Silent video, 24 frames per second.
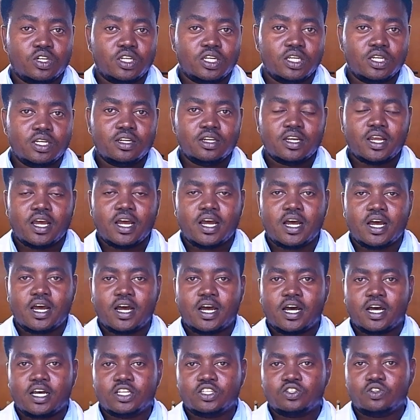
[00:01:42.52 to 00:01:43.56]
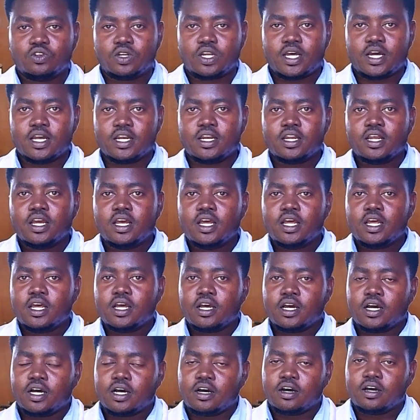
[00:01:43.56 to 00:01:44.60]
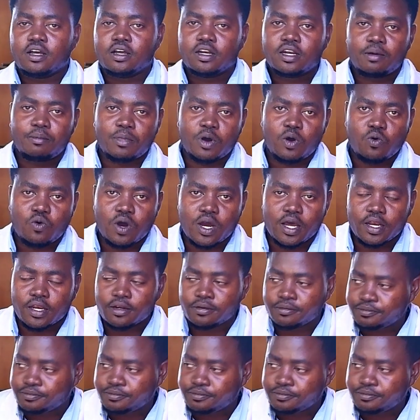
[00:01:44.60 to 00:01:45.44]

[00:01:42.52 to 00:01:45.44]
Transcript: in as you learn. Number one,